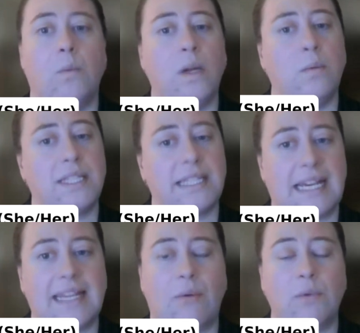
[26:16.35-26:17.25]
we would
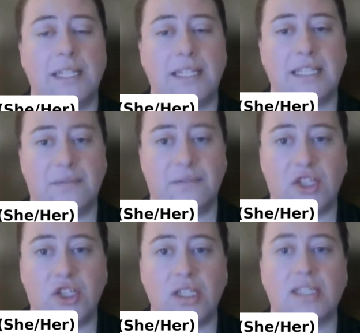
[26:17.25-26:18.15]
say that was
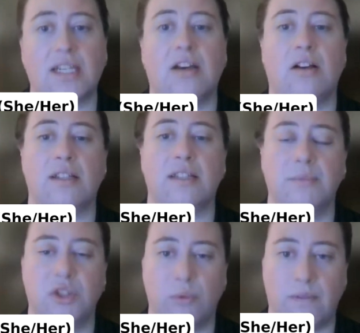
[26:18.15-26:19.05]
insufficient and ask
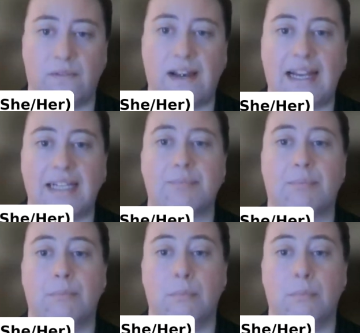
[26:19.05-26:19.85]
them to reflect